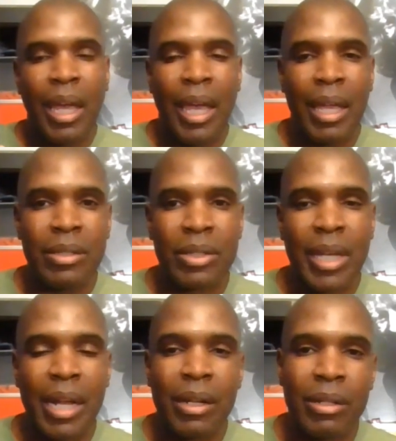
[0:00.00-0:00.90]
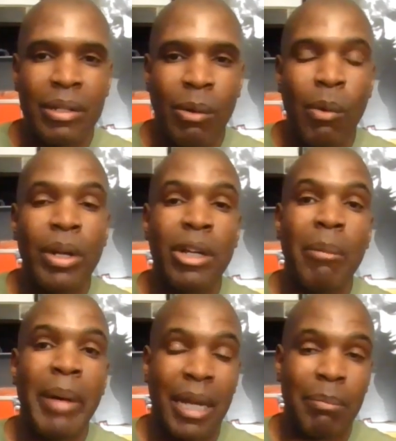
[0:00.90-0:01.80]
and just kind of, you know, wanting to
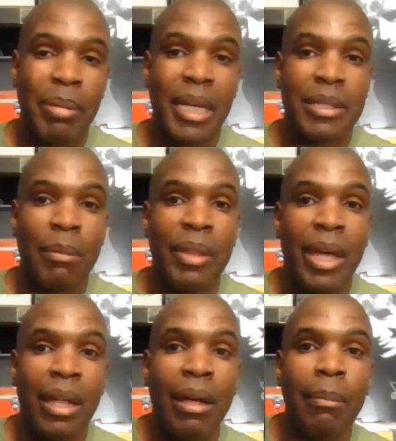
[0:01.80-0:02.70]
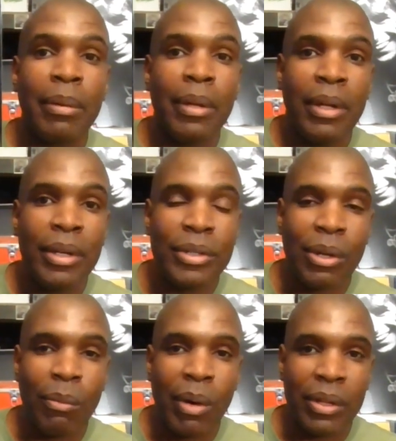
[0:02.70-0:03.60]
go back and pick some of that up.
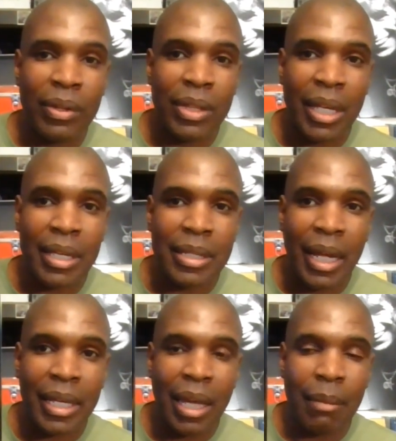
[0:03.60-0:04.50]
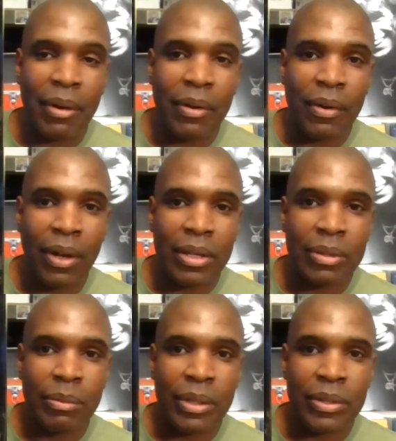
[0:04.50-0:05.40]
So one of the things that I came
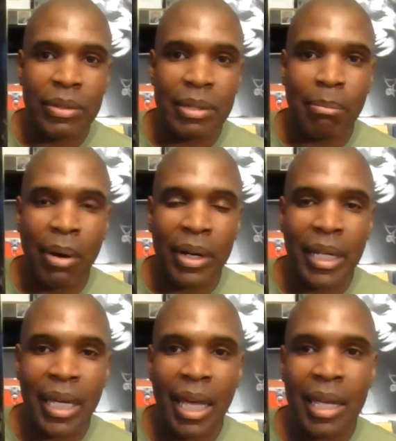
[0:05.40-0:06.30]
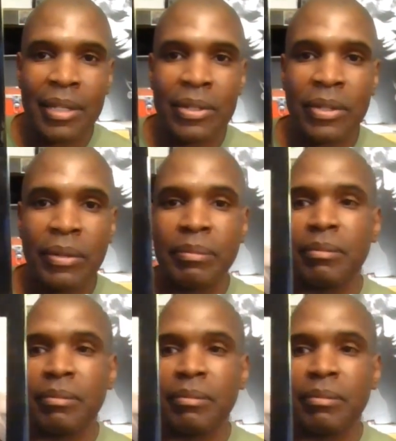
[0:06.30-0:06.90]
across was this Barquez,